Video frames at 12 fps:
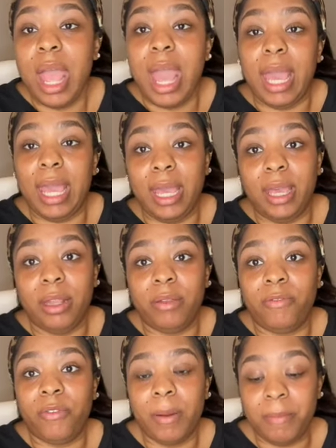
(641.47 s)
And
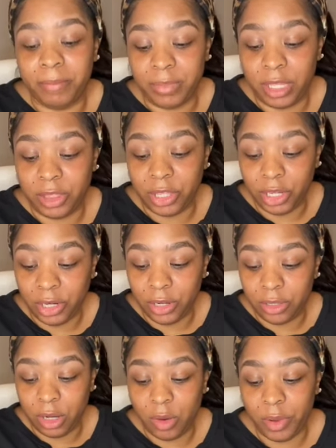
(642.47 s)
from the
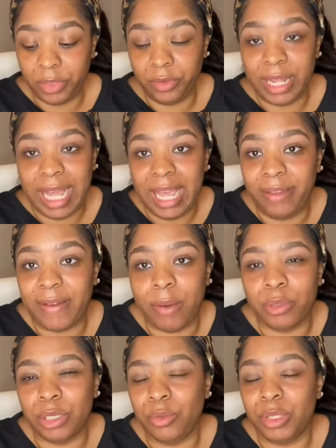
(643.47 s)
3rd all the way through the 8th, I
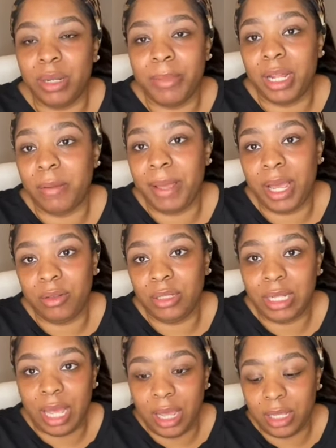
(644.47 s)
was losing about a pound a
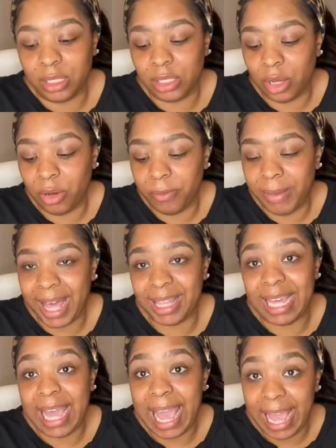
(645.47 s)
day. So by
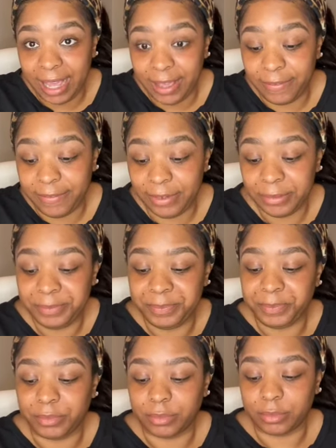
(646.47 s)
the 8th,
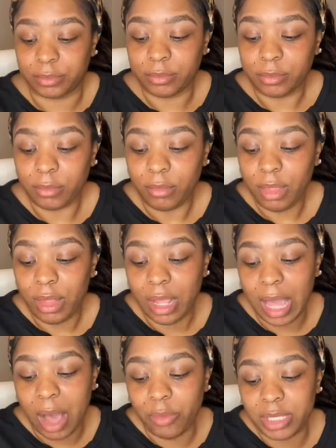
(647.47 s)

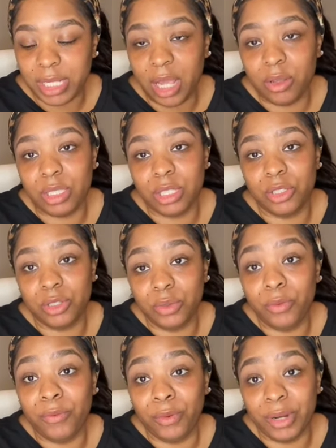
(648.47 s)
I was down to
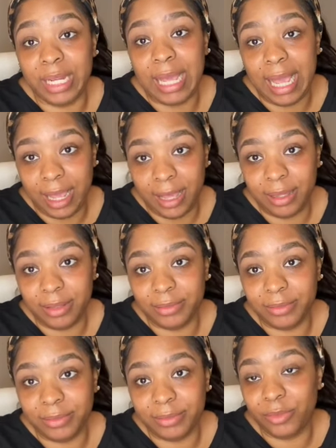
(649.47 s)
248,
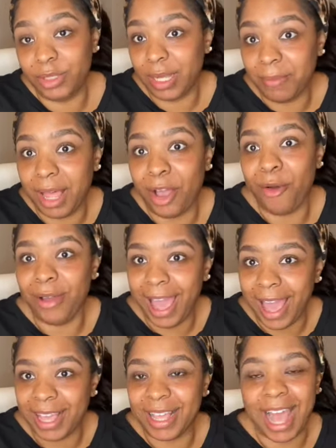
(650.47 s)
which I'm like,
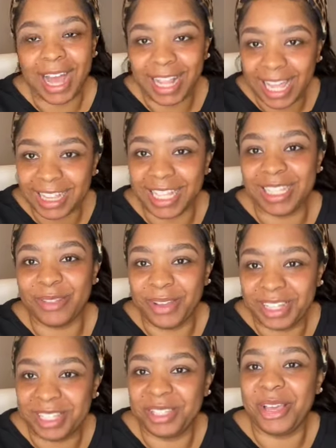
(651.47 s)
okay, I like this. The way
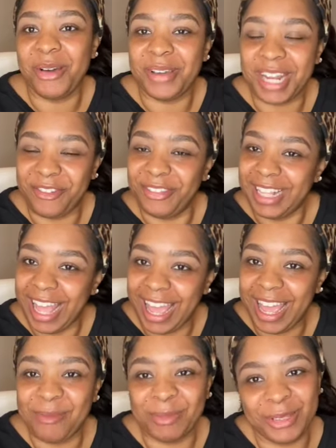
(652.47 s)
this is going. Every
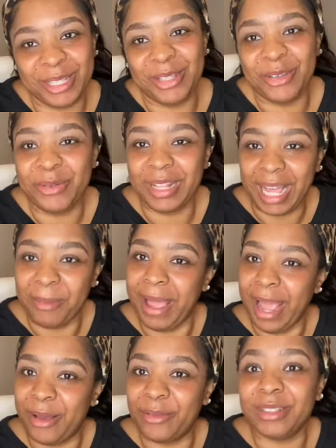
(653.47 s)
day, I'm losing a little, like a
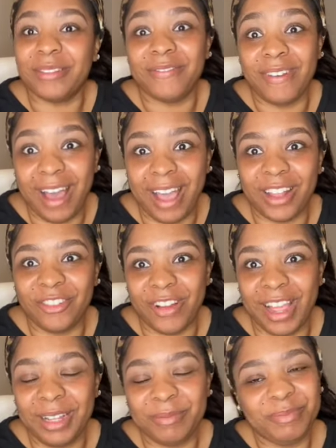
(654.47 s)
pound. Fine, right?